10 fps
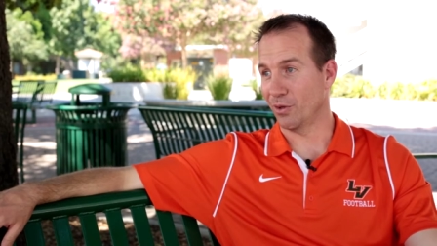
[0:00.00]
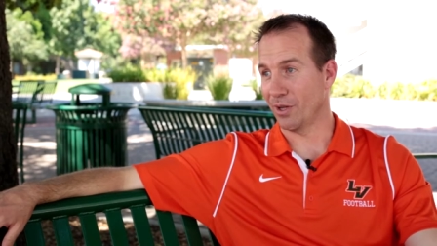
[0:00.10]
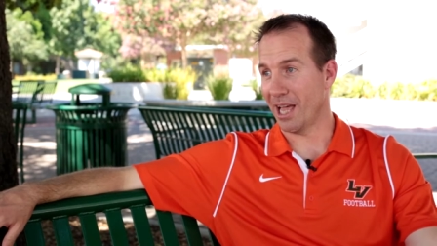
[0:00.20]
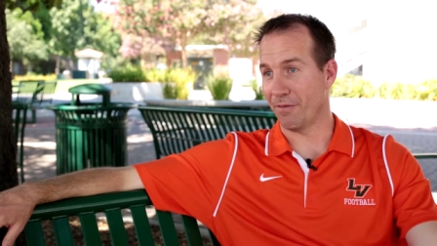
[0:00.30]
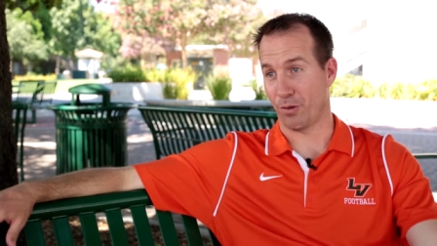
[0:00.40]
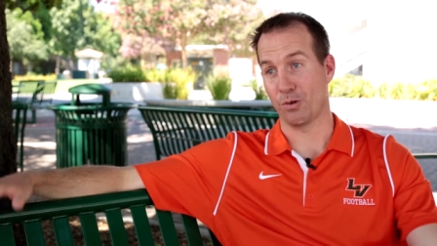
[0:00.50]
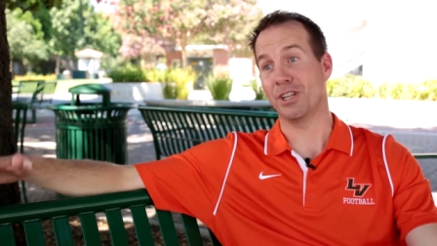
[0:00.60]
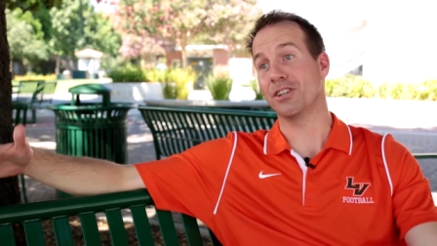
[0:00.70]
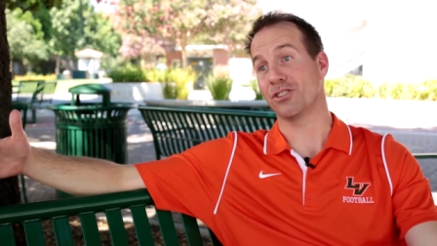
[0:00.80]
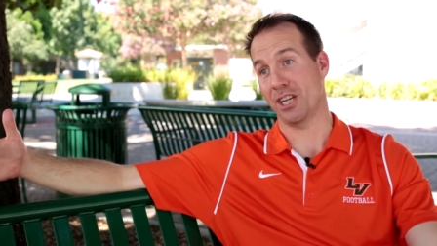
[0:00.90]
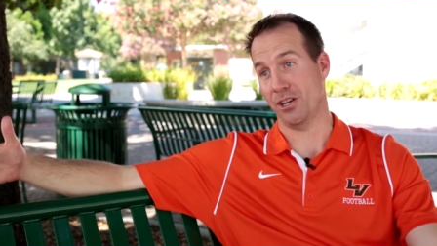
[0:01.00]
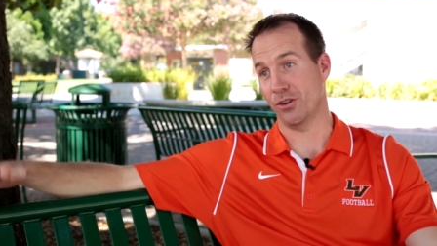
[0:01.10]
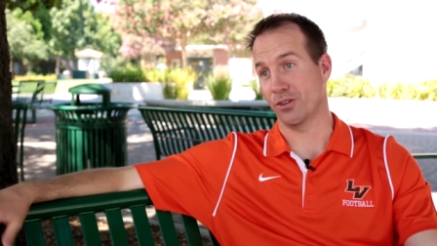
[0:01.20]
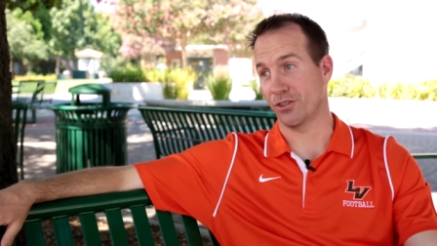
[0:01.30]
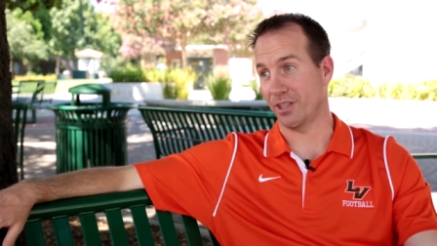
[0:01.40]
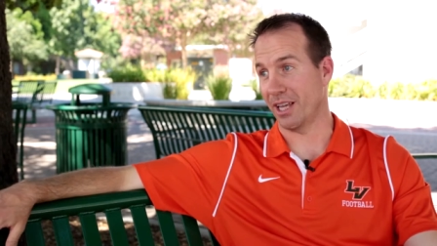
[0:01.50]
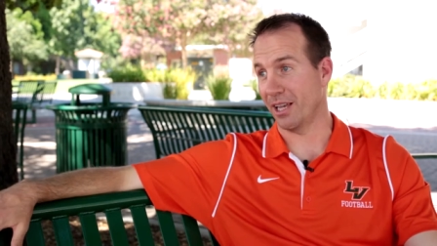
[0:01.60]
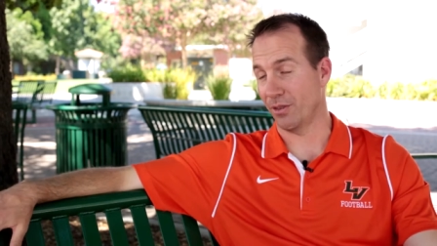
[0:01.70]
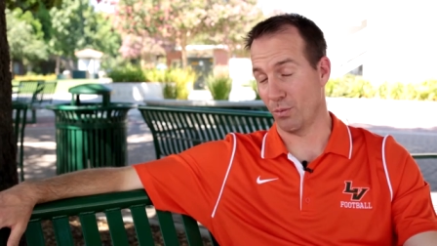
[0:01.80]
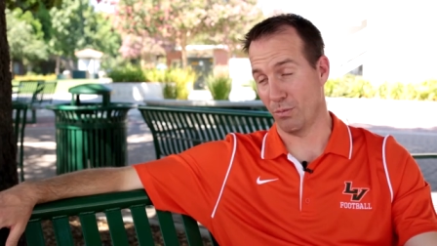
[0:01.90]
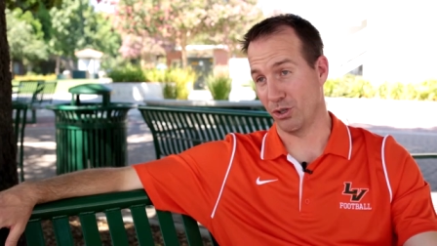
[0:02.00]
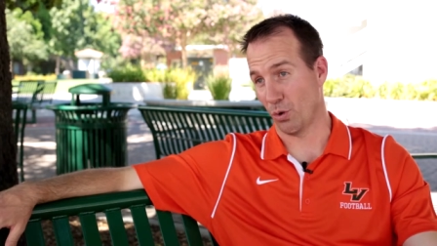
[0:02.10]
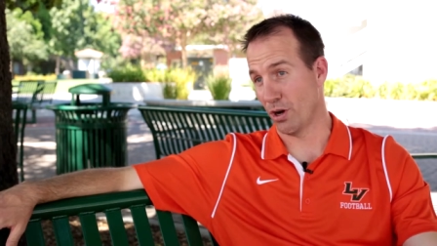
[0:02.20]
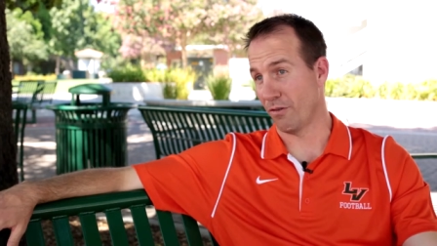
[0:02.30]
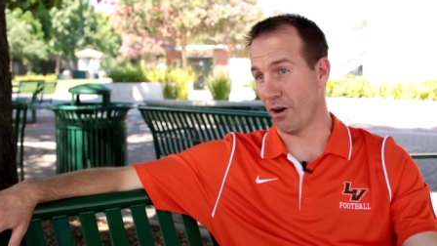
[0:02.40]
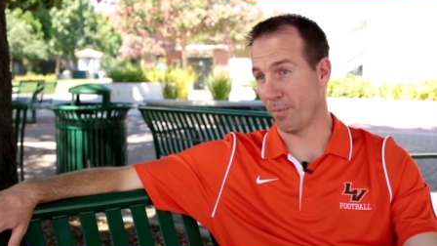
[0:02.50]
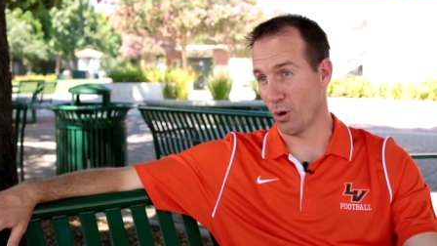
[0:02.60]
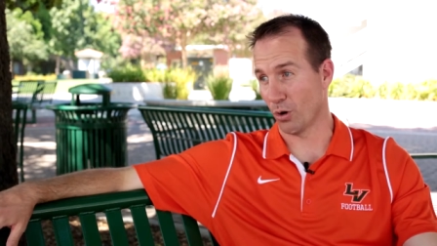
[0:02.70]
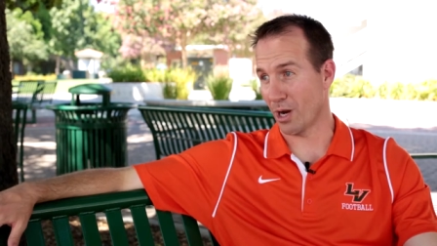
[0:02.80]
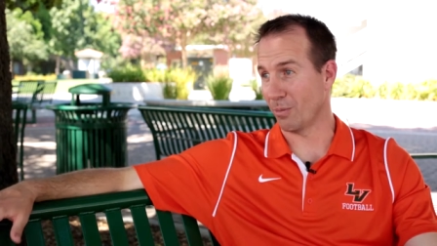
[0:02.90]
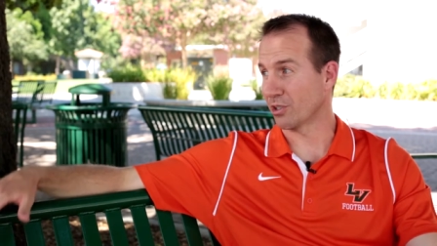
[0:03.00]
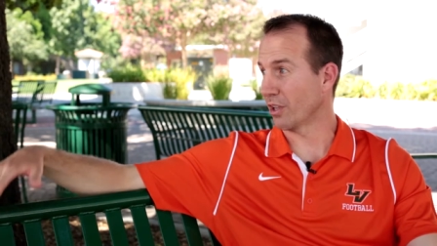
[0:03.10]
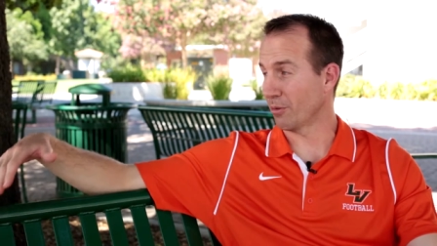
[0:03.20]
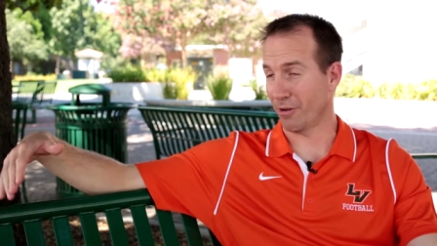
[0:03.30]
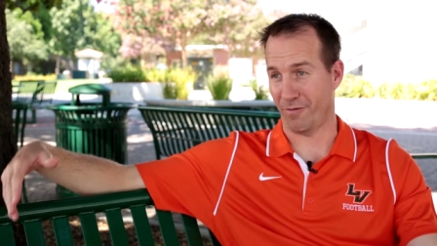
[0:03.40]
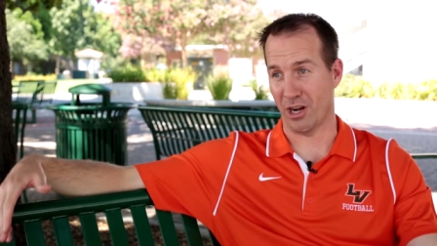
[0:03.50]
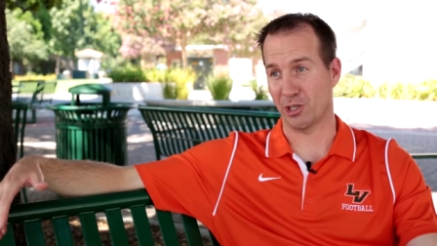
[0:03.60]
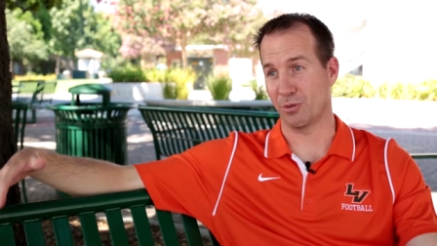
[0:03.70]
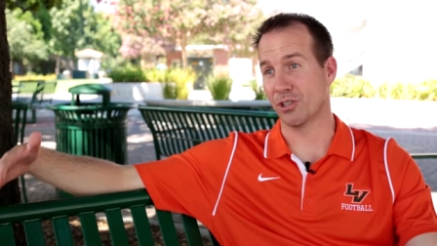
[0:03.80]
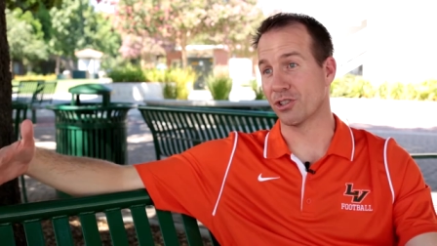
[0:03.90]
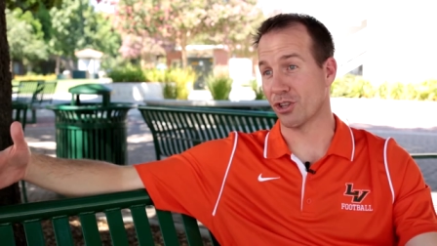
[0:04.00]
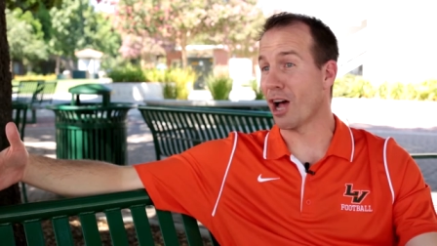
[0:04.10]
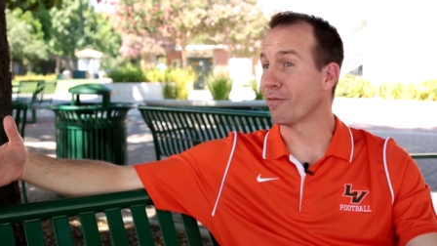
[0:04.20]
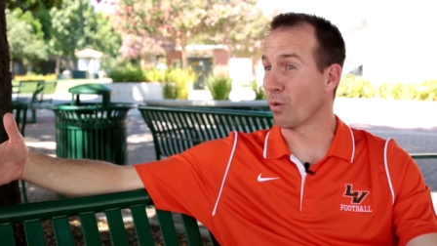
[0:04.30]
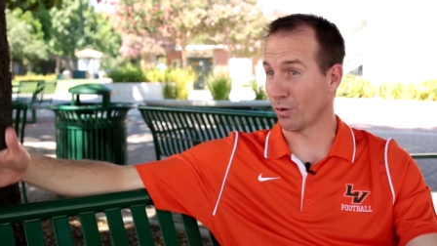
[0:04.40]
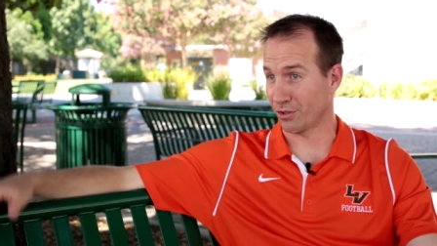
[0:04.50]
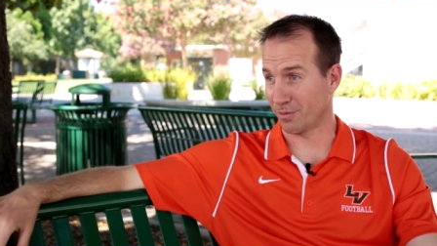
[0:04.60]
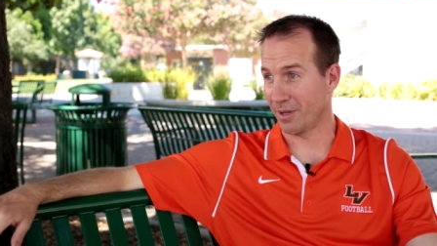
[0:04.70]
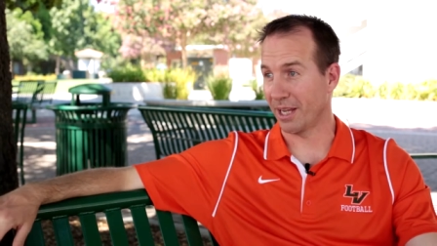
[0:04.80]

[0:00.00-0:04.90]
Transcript: we only have 13 seniors, and the majority of our program is nothing but freshmen and sophomores.